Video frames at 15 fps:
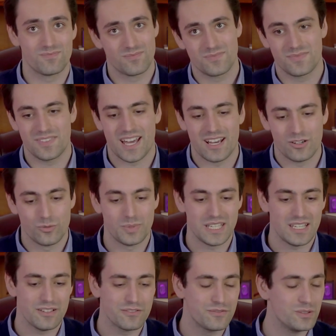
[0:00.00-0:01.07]
that will be
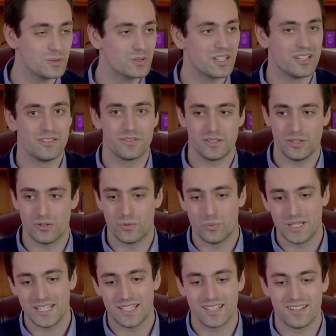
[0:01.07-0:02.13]
for kind of your
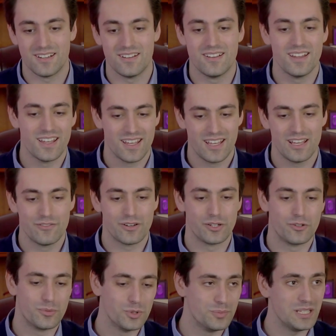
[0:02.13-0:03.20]
weak and
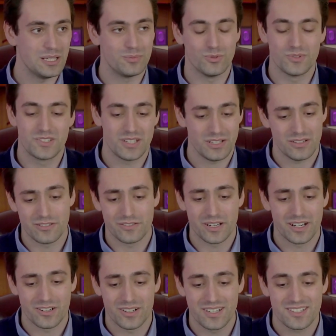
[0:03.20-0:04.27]
vulnerable people to the
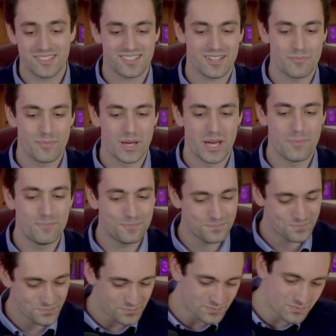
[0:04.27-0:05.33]
virus. But
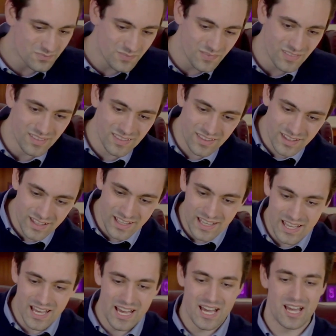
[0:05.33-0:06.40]

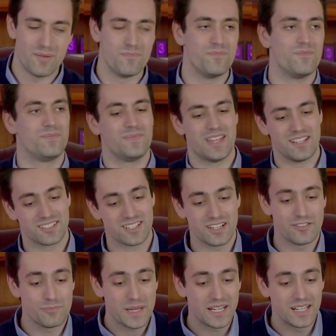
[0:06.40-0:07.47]
there's kind of
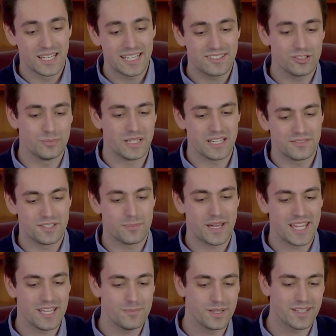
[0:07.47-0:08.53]
been a little bit of
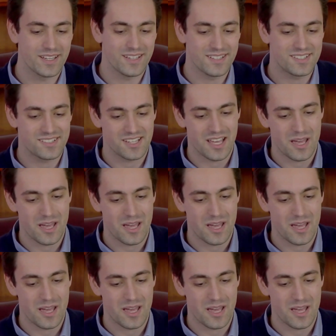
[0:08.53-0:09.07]
debate because